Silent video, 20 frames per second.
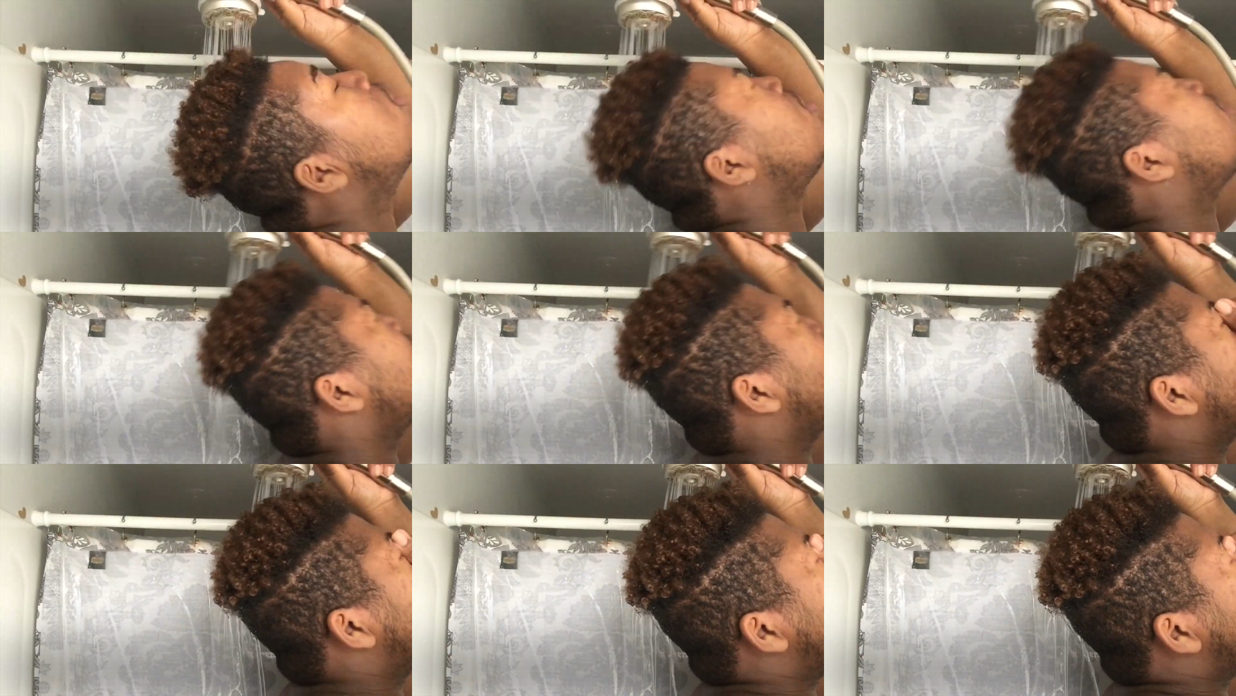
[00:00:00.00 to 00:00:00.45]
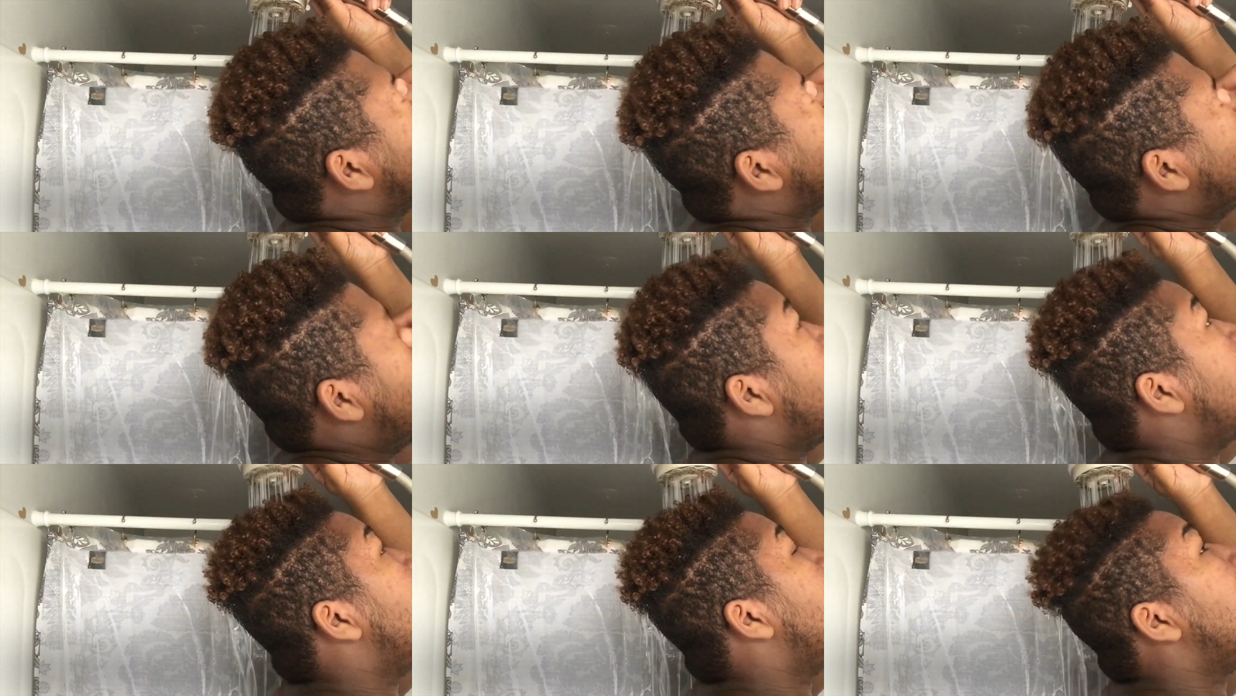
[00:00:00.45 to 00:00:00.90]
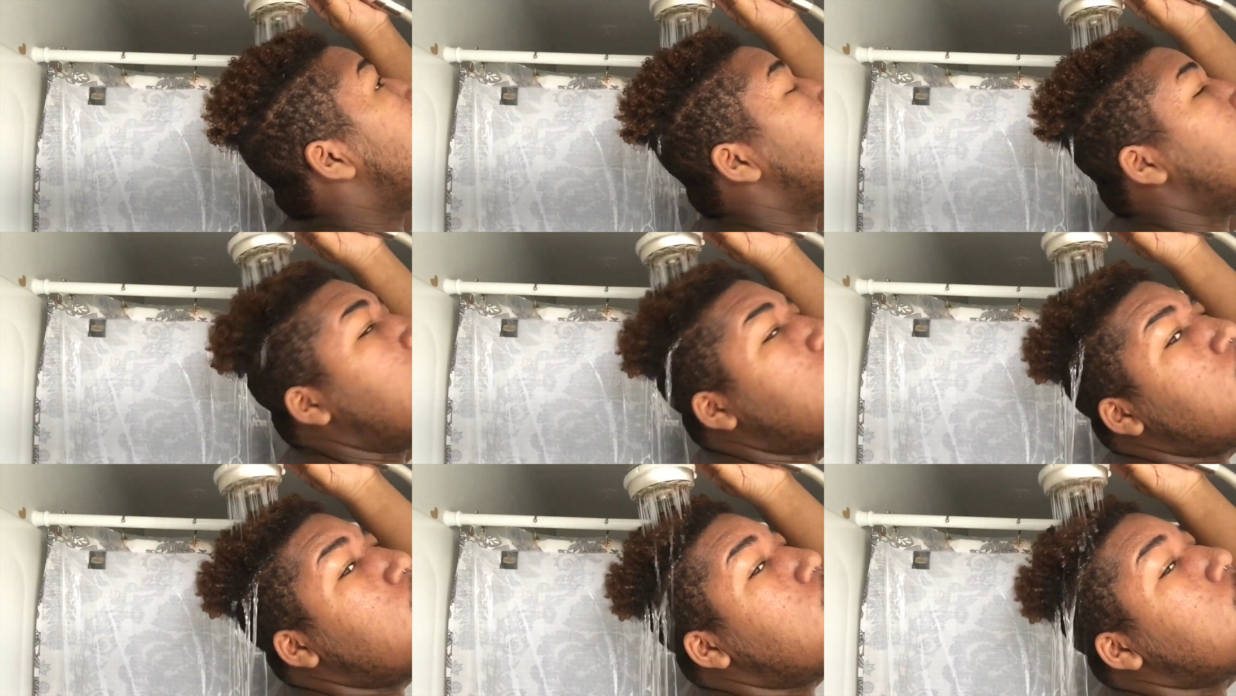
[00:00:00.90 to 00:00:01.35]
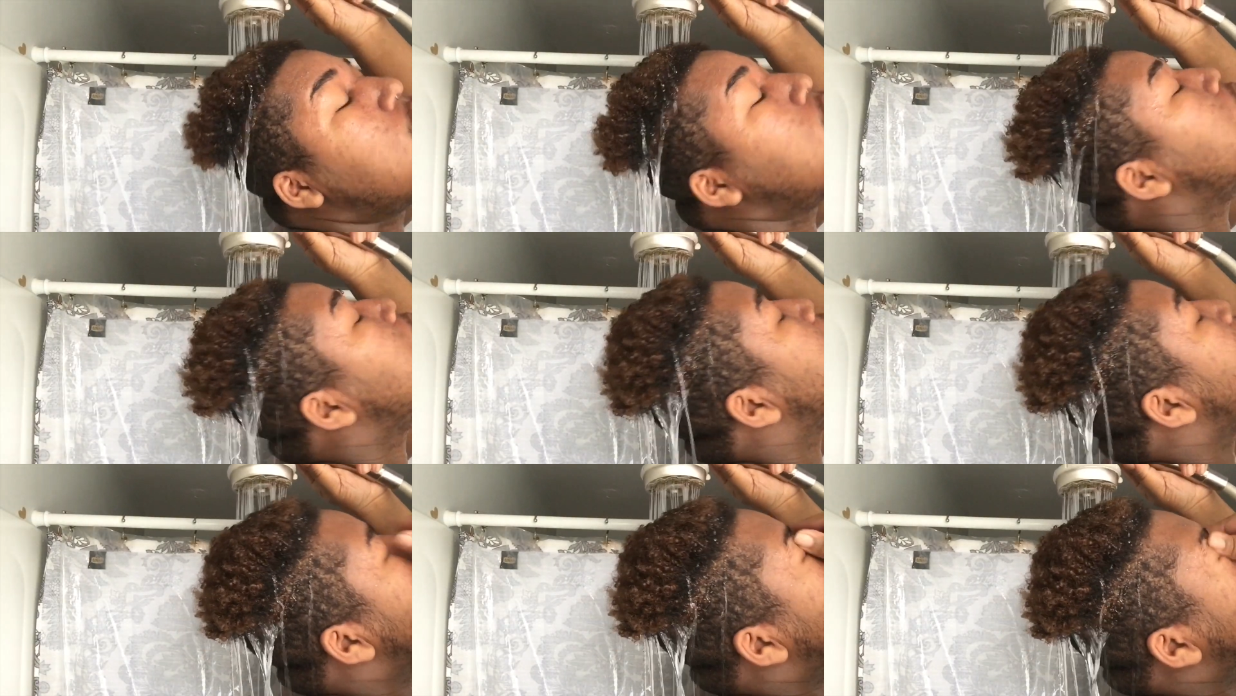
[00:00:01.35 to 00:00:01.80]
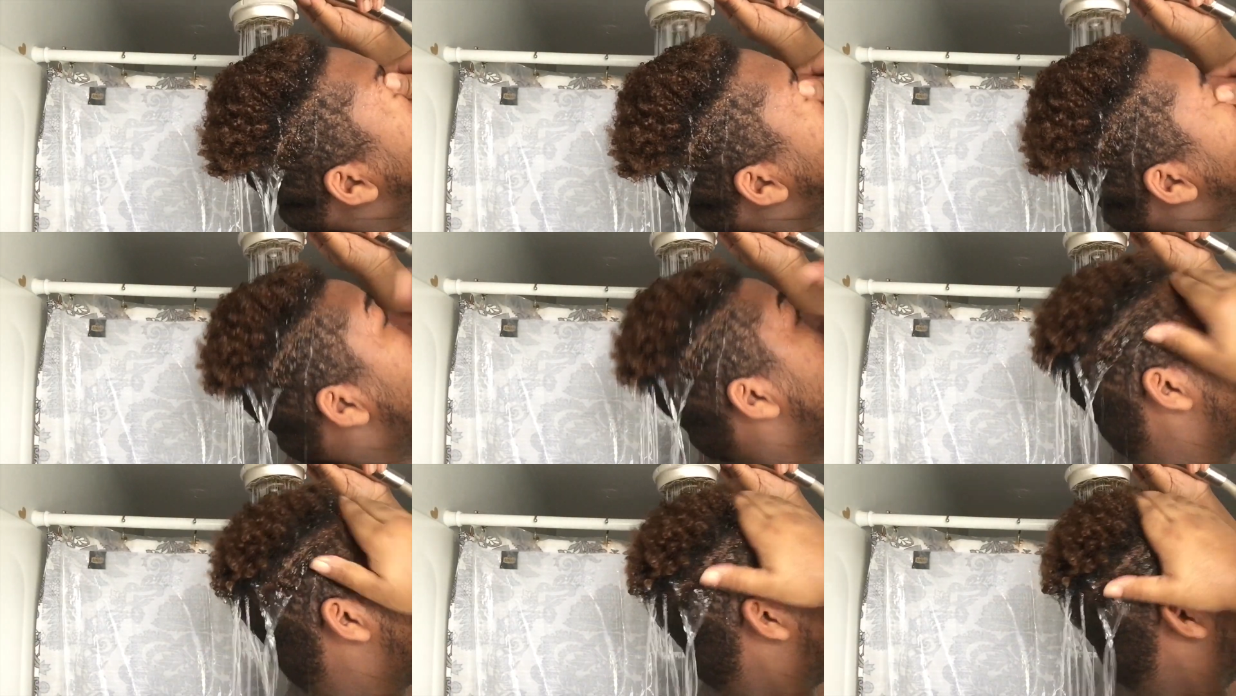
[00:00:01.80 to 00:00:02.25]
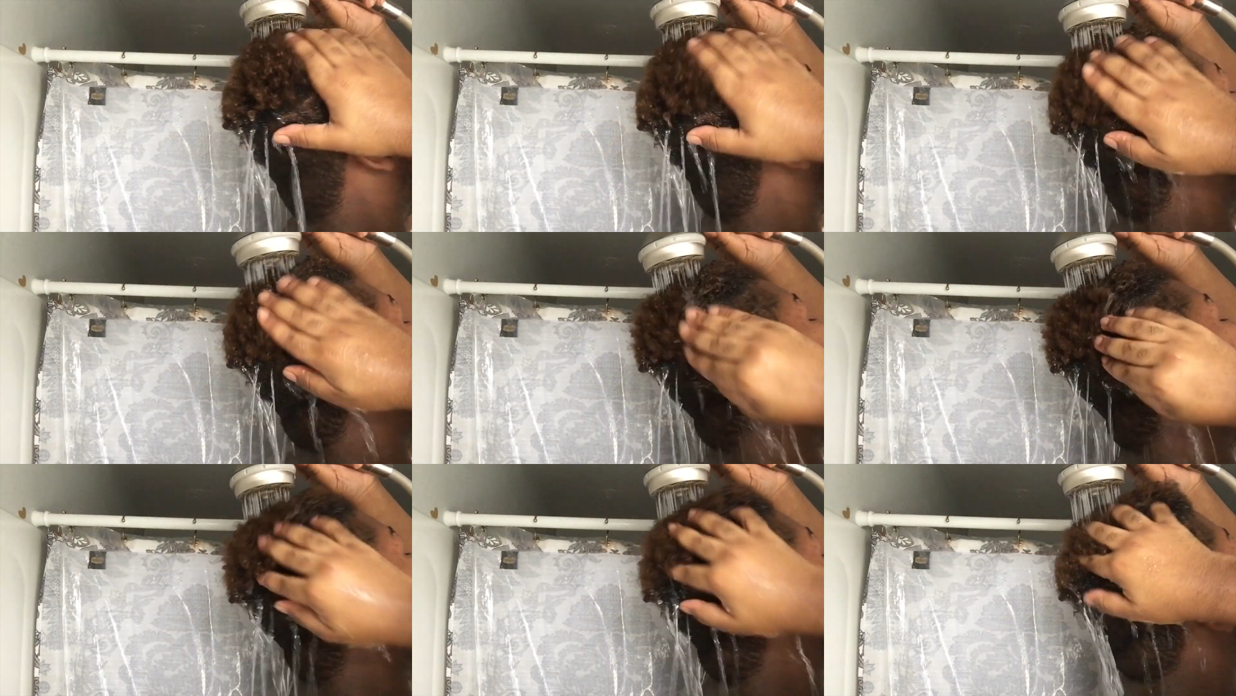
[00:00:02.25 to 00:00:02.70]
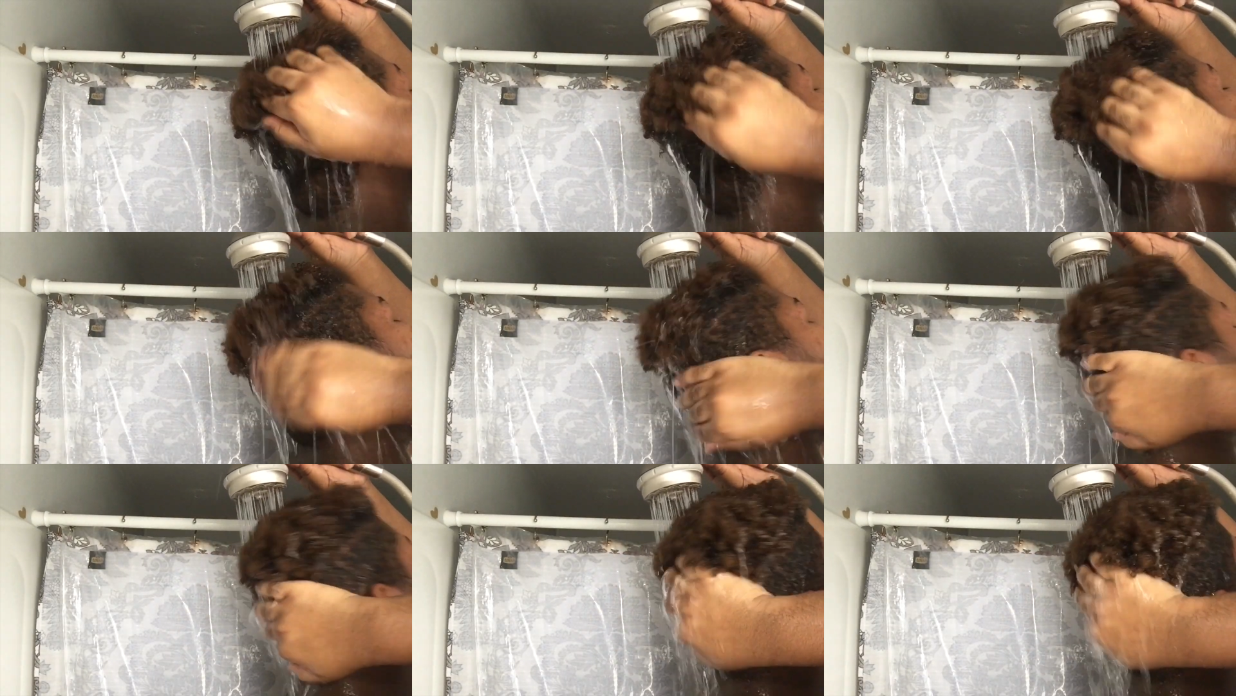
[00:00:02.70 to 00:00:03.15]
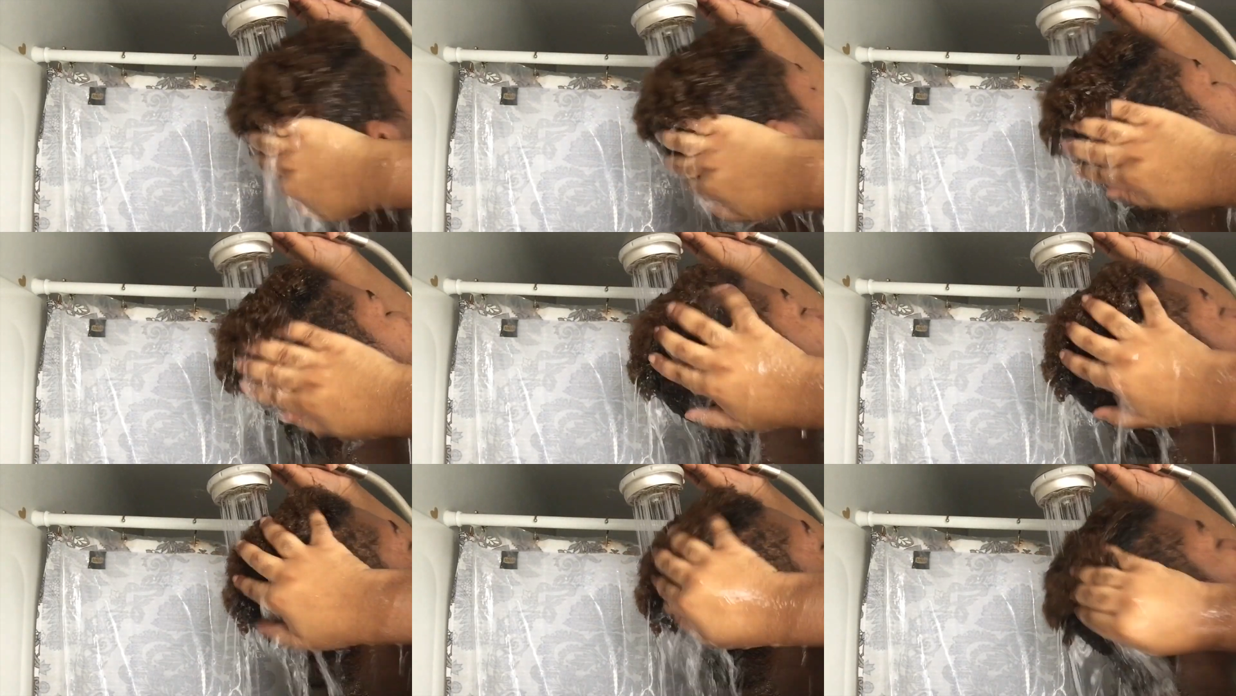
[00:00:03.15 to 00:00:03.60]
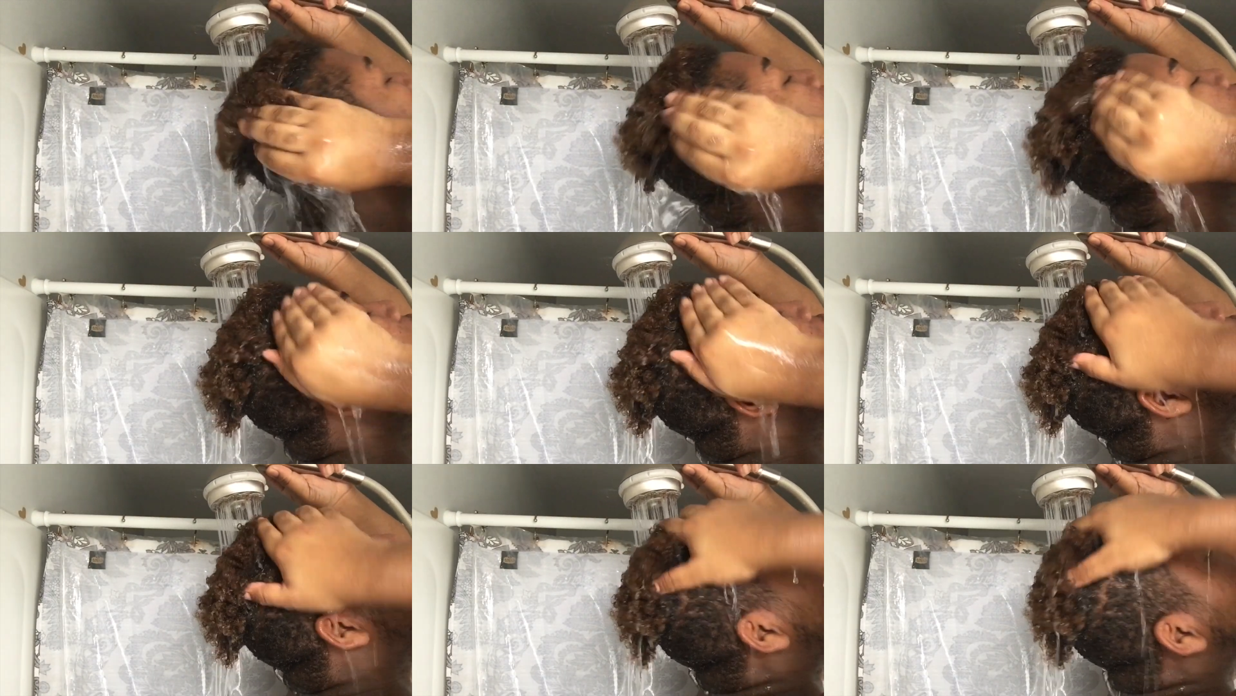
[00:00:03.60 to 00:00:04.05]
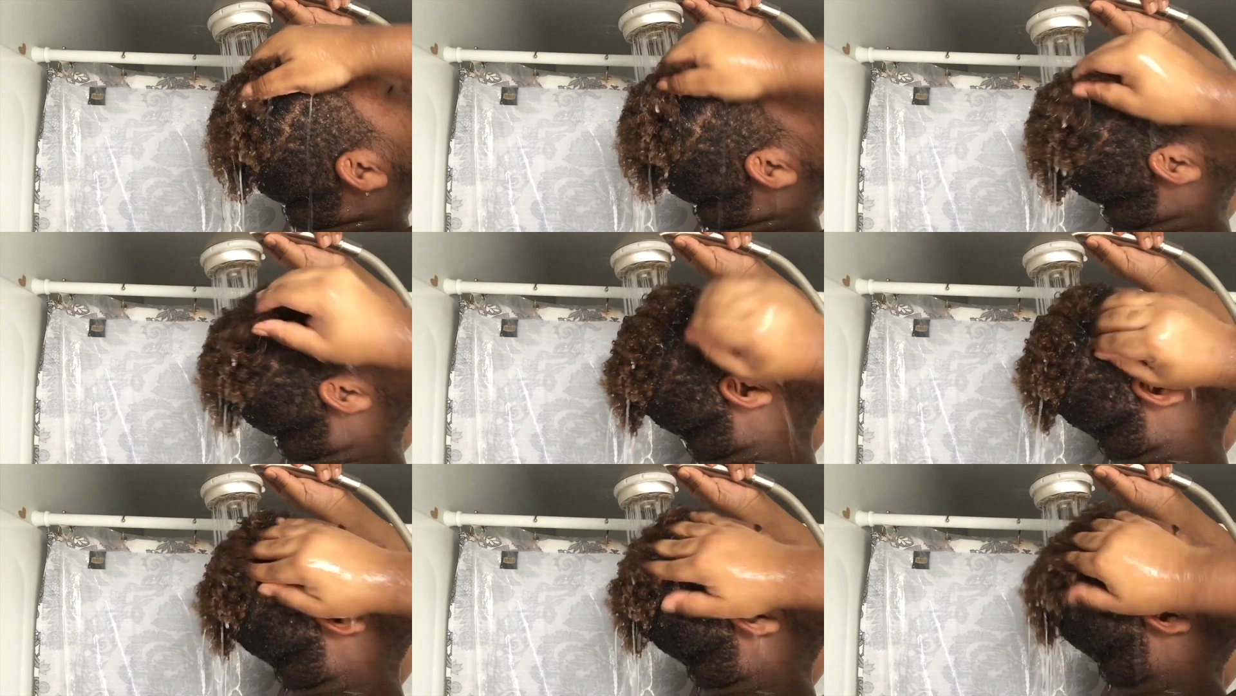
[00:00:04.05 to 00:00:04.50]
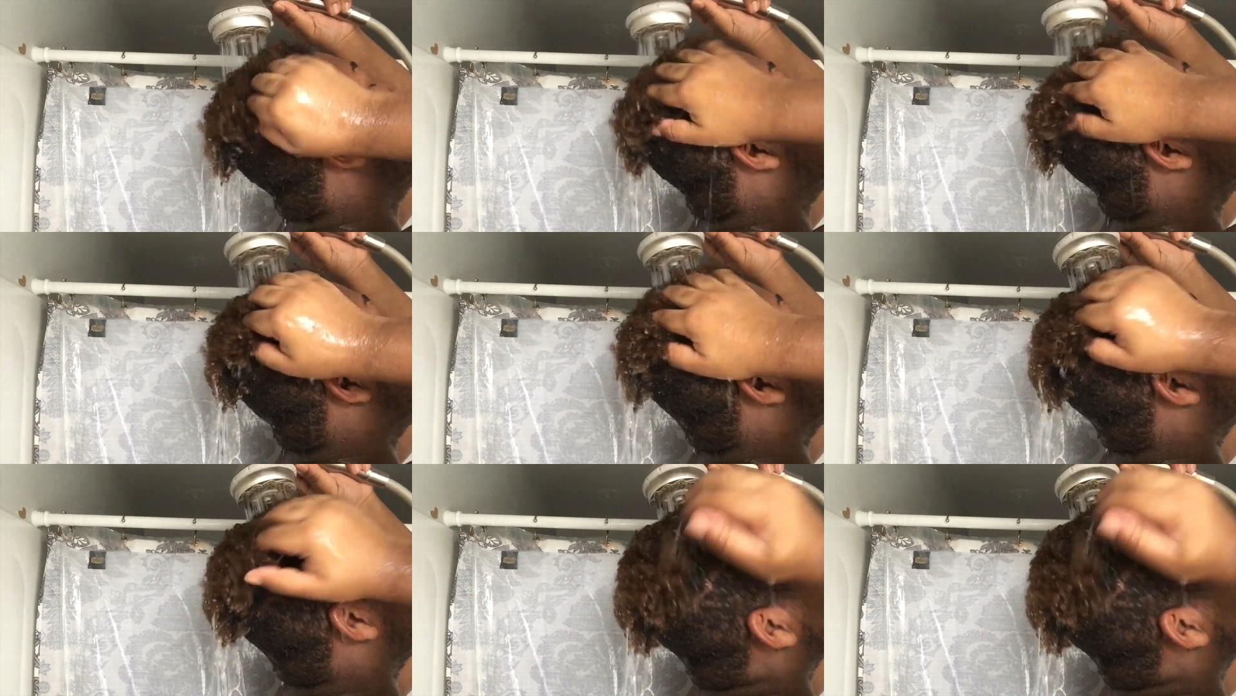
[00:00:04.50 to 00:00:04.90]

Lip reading: No face is visible, so there are no lips to read.